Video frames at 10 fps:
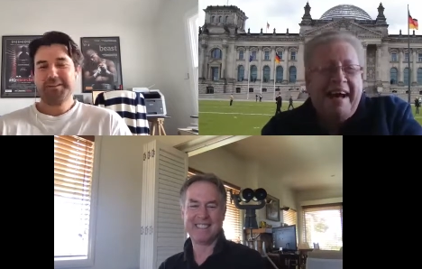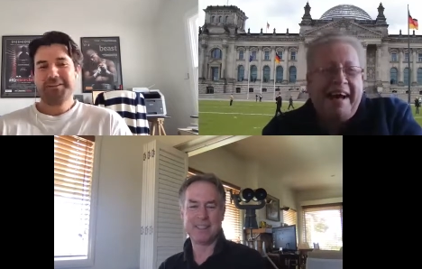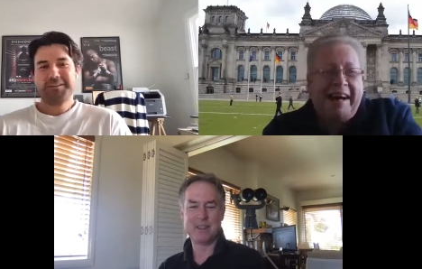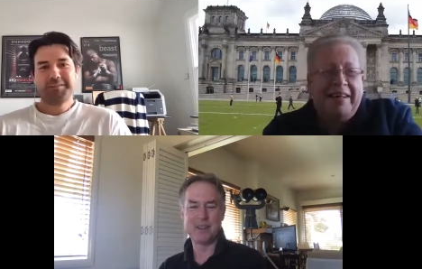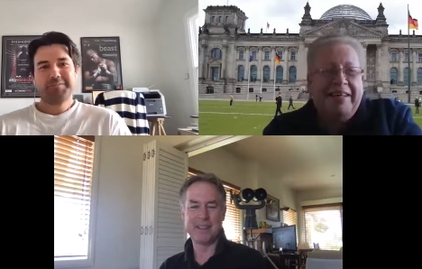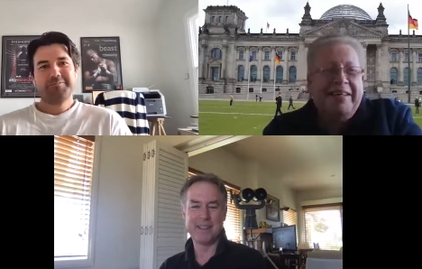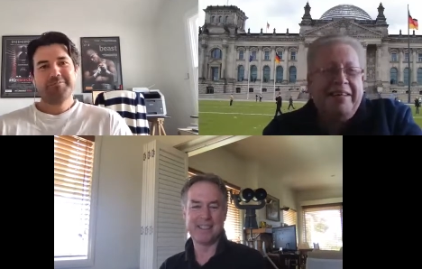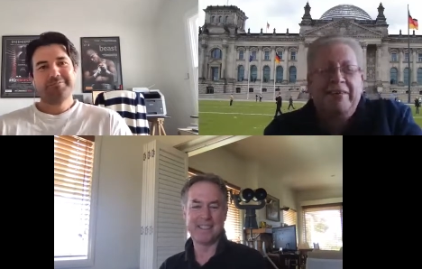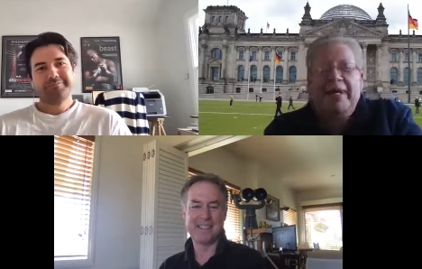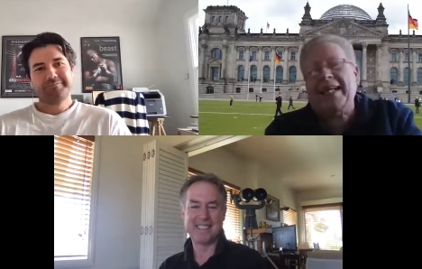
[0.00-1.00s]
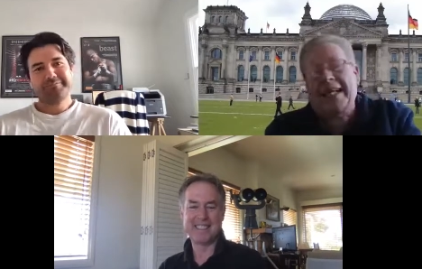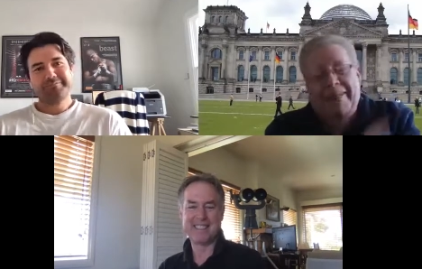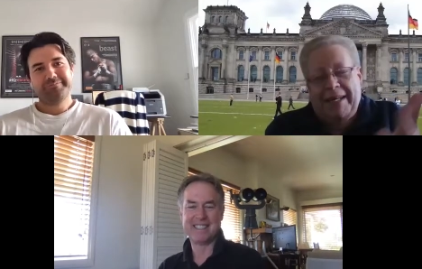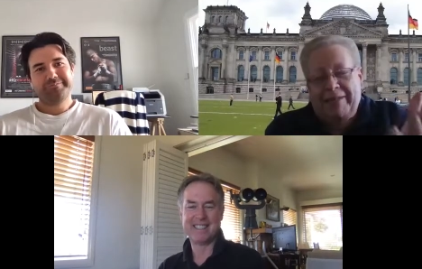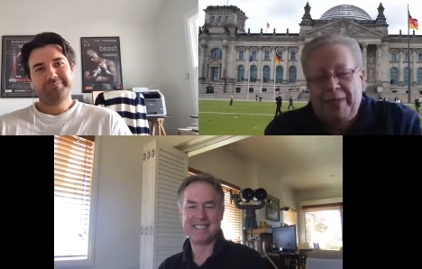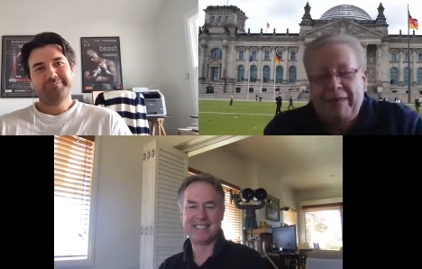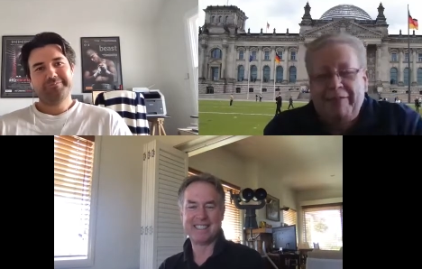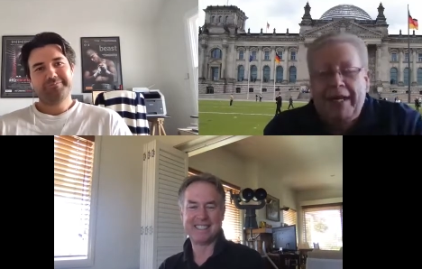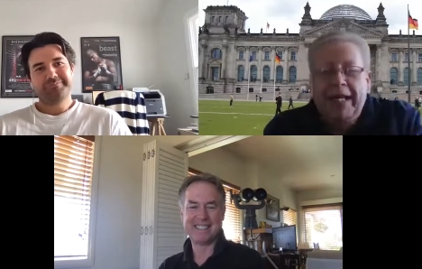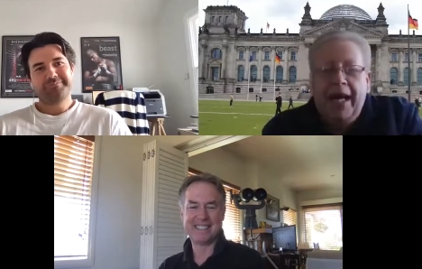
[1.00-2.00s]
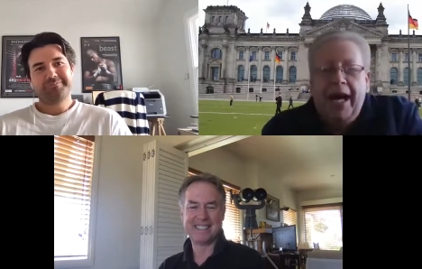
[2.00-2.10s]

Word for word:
Speaker 1: uh, well, anyway, whatever.